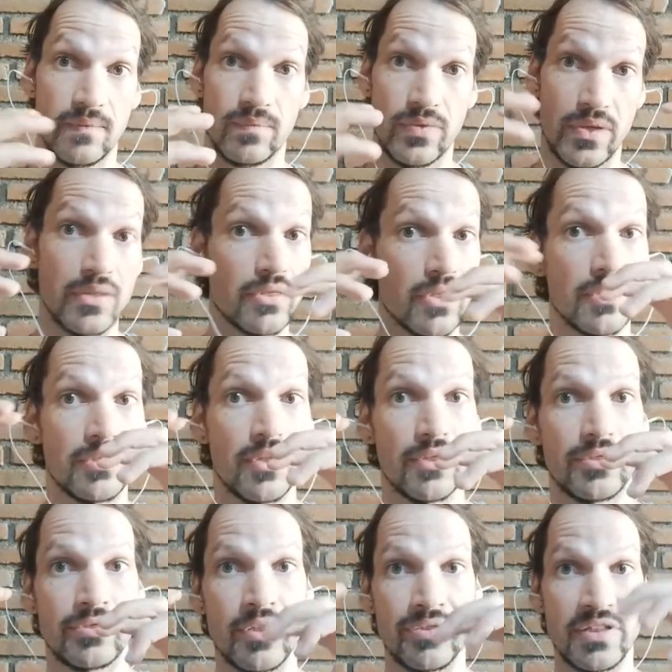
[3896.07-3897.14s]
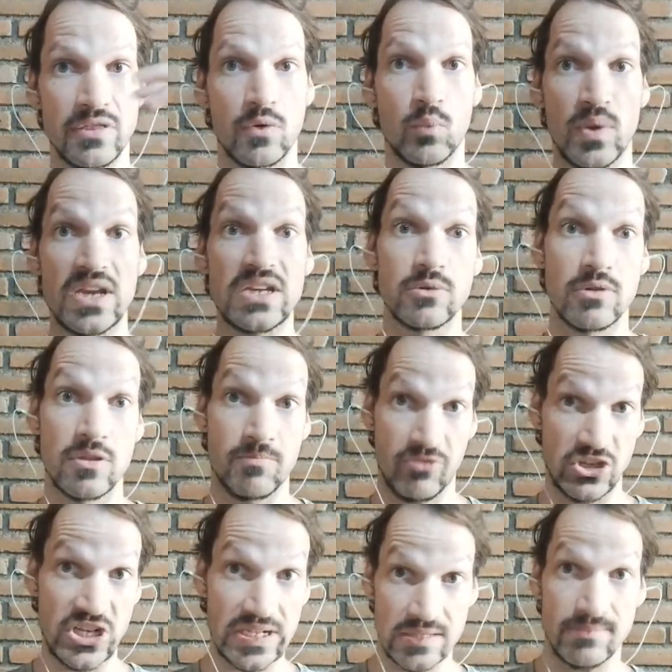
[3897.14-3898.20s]
the thing that we do in the
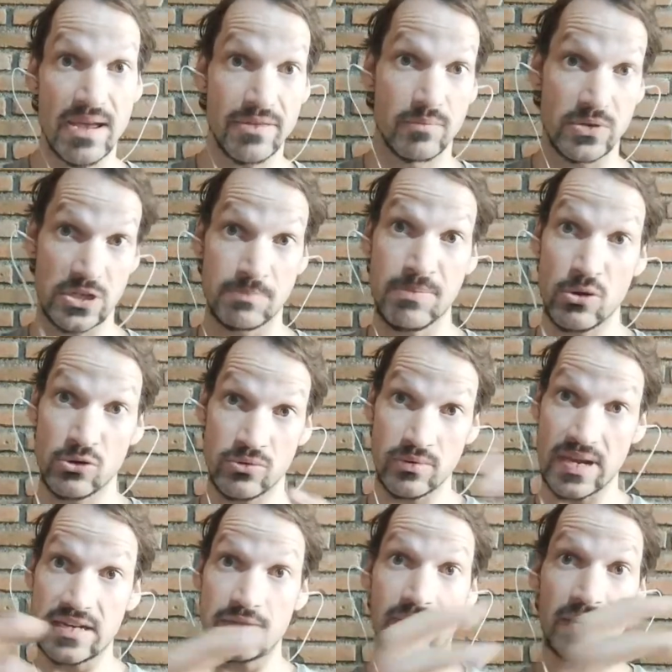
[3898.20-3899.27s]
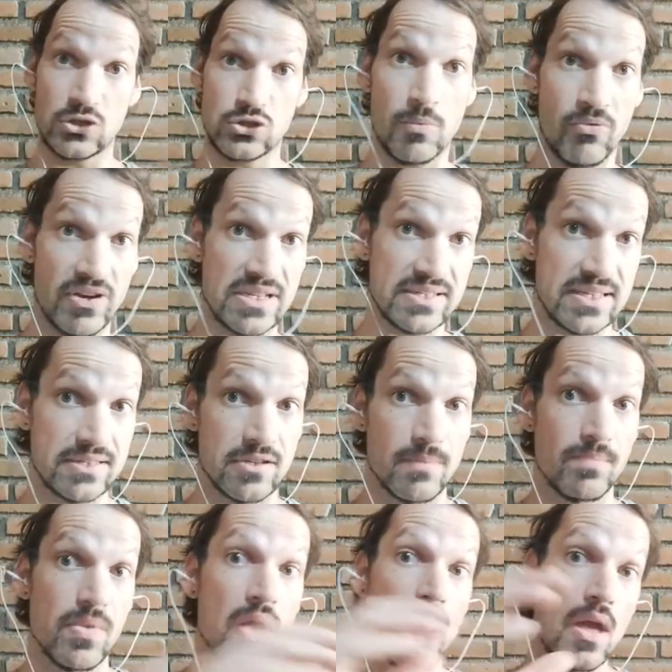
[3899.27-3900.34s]
British accent method, which is build your native English operating
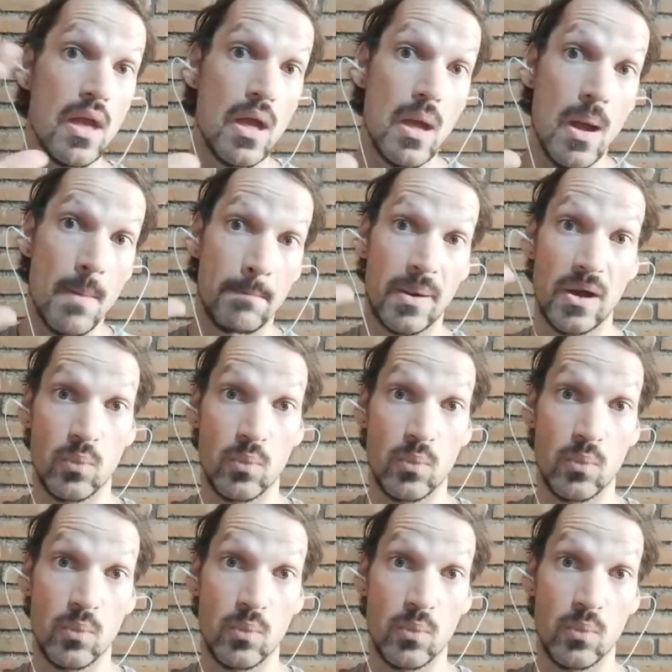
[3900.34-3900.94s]
system. By